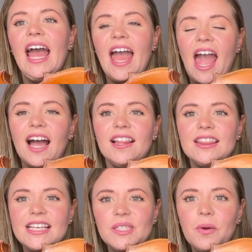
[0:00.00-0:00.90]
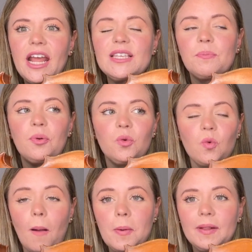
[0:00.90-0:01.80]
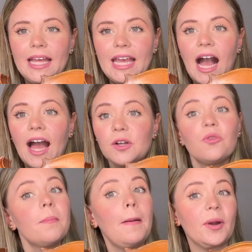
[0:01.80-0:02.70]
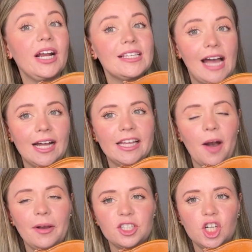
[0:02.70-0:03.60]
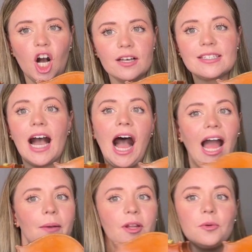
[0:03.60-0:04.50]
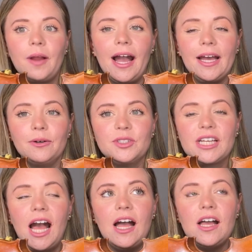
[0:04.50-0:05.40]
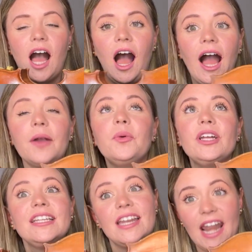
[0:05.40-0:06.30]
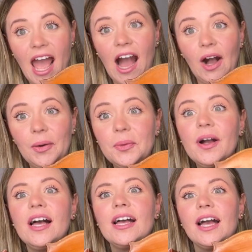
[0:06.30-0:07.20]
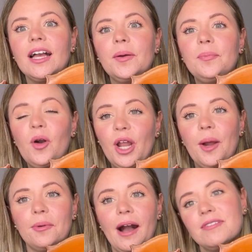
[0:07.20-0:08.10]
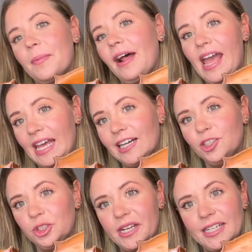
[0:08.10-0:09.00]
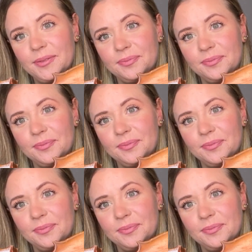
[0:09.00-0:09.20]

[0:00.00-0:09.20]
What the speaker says: And this one is probably, I don't remember exactly how much it cost. I would now put it around about 800.